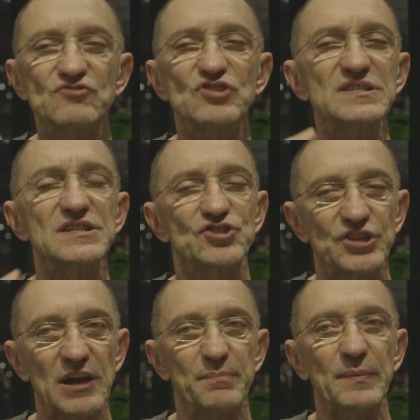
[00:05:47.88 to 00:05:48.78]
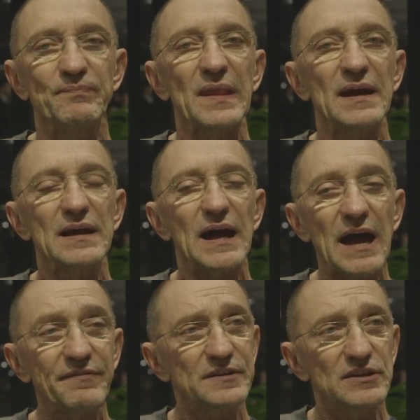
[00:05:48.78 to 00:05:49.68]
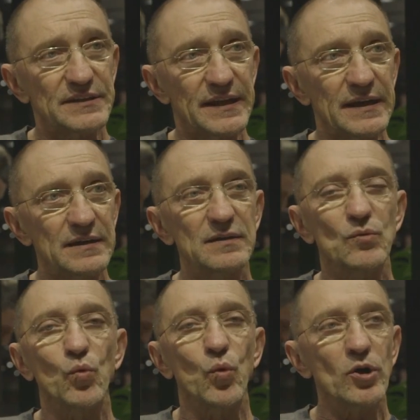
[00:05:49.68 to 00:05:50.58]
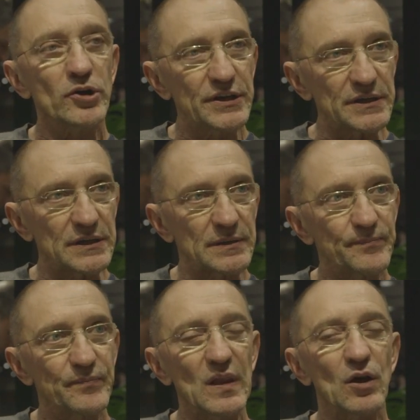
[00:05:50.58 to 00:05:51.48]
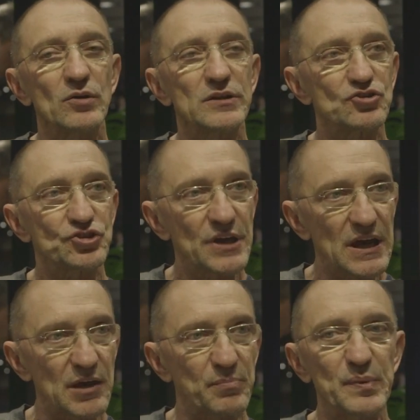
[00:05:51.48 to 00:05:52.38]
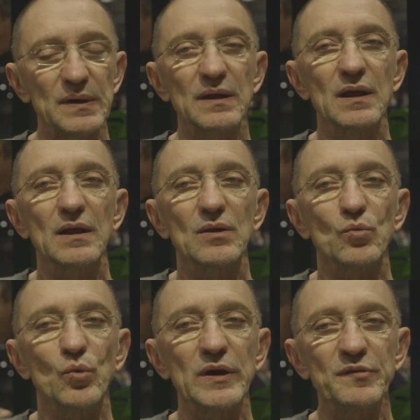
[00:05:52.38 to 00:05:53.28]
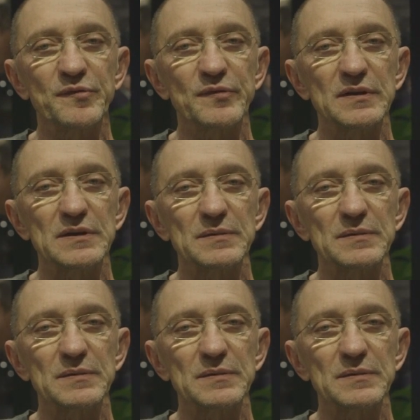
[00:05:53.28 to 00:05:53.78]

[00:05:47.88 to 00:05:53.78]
just the shape. After then, working on the shape with